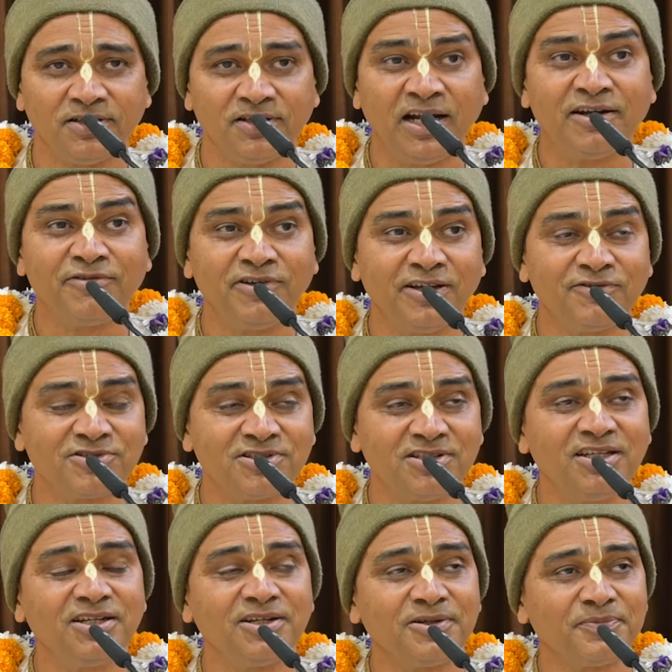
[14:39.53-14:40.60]
That we have
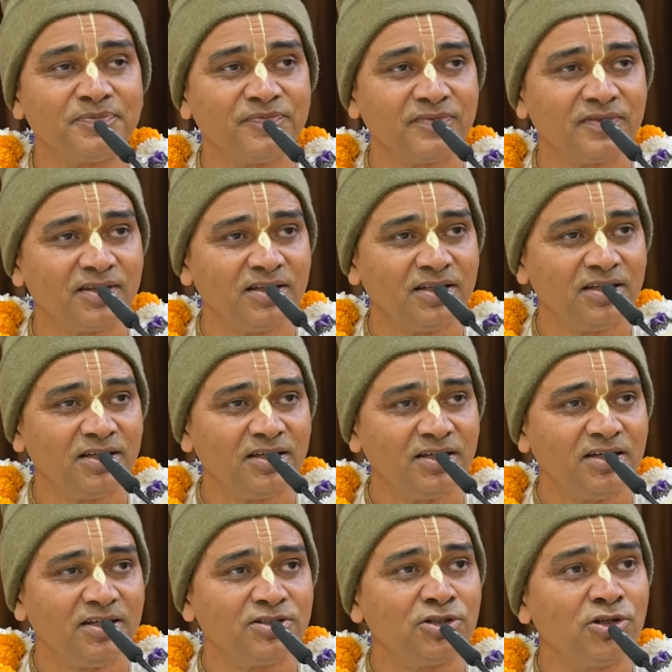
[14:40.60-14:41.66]
seen.
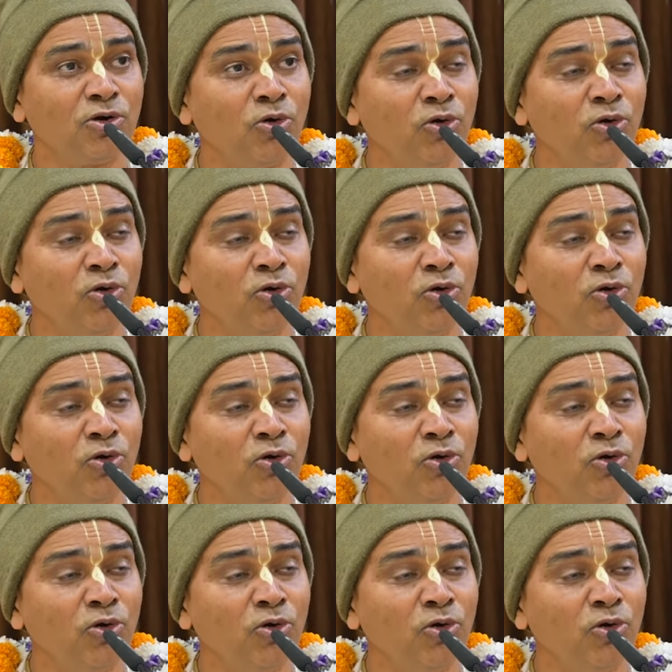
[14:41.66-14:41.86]
So the